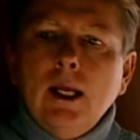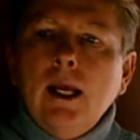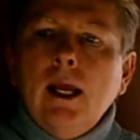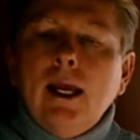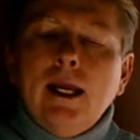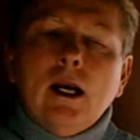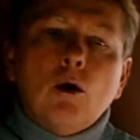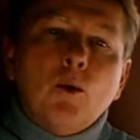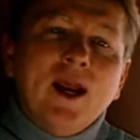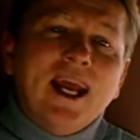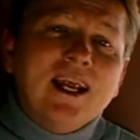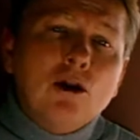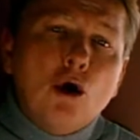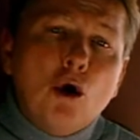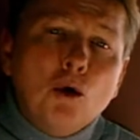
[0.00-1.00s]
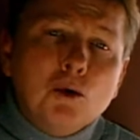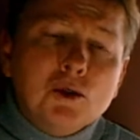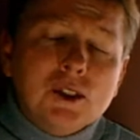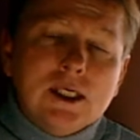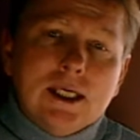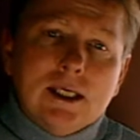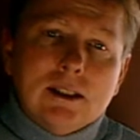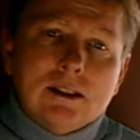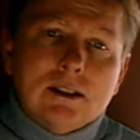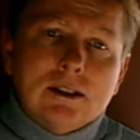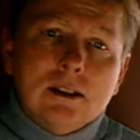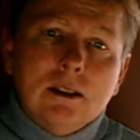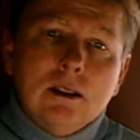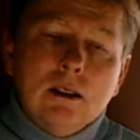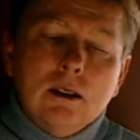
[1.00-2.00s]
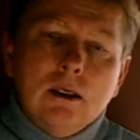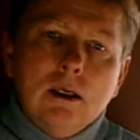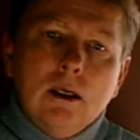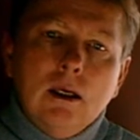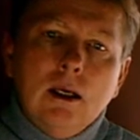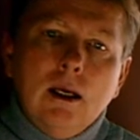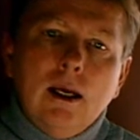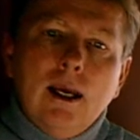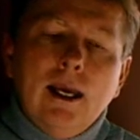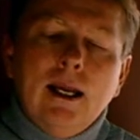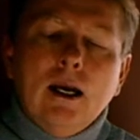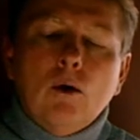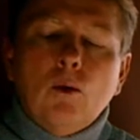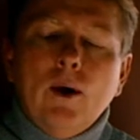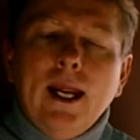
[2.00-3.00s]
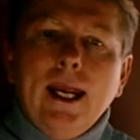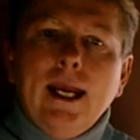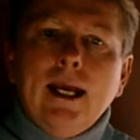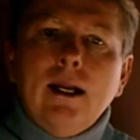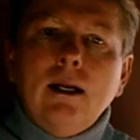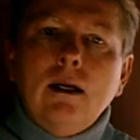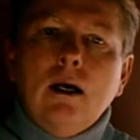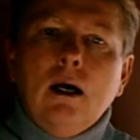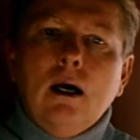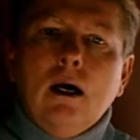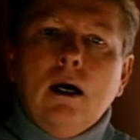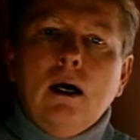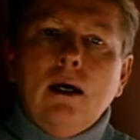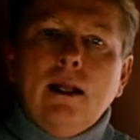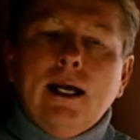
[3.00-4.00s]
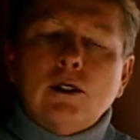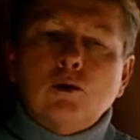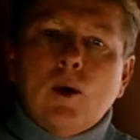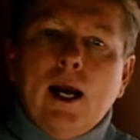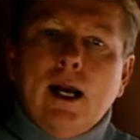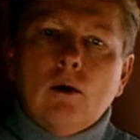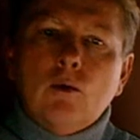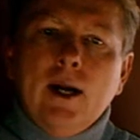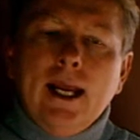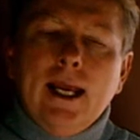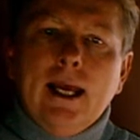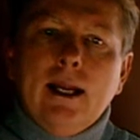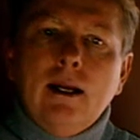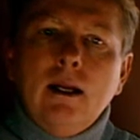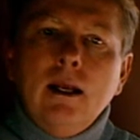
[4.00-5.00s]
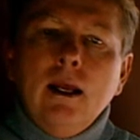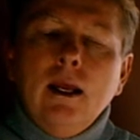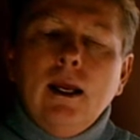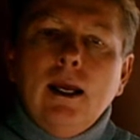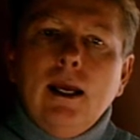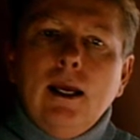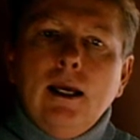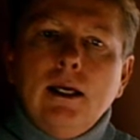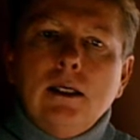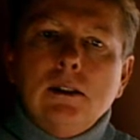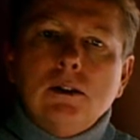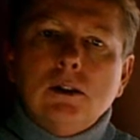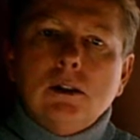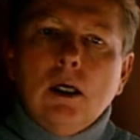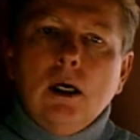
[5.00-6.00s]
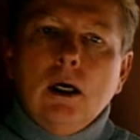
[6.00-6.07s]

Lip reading: And Iran knows this. And Iran, that's why Iran is